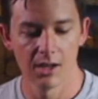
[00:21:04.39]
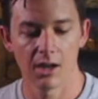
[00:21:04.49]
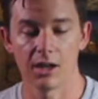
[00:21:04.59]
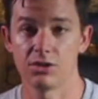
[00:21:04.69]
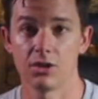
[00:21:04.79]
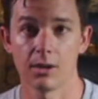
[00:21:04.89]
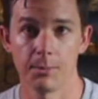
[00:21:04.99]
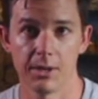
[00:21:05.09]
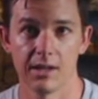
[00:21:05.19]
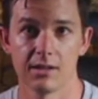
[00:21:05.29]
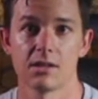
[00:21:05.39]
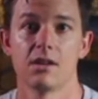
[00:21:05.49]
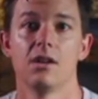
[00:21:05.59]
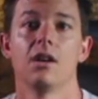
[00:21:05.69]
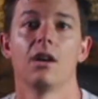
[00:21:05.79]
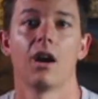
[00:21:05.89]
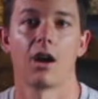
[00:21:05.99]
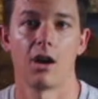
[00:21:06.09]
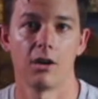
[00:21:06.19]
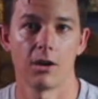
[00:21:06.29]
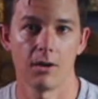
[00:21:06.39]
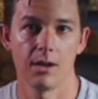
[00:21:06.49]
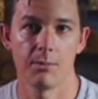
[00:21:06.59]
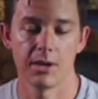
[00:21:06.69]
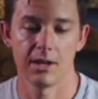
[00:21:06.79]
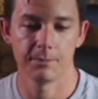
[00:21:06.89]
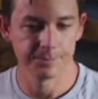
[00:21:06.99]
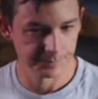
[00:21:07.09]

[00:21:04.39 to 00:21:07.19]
a dirt pit, a concrete pit,